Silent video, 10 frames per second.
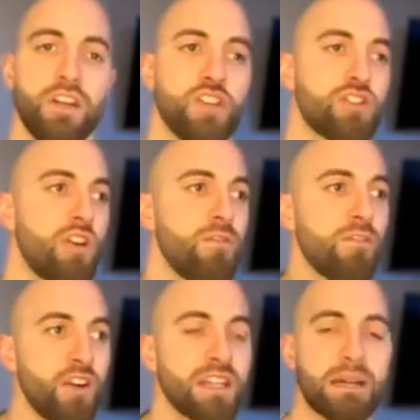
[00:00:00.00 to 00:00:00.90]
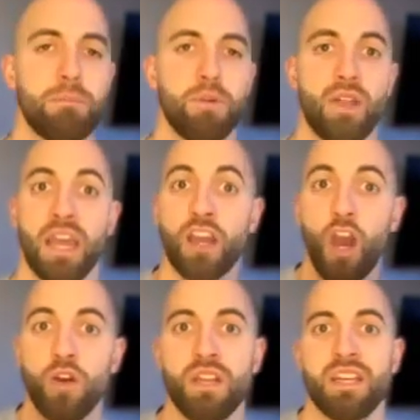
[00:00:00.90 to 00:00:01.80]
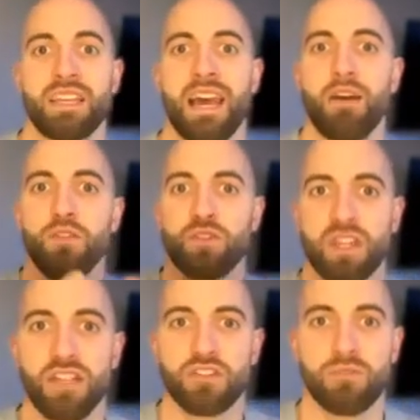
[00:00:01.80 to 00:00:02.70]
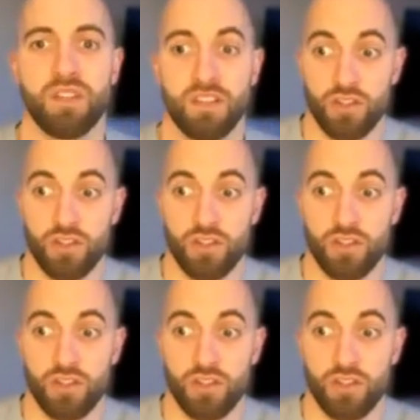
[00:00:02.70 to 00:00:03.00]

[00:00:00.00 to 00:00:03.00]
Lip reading: So for example, encoding is how you say something.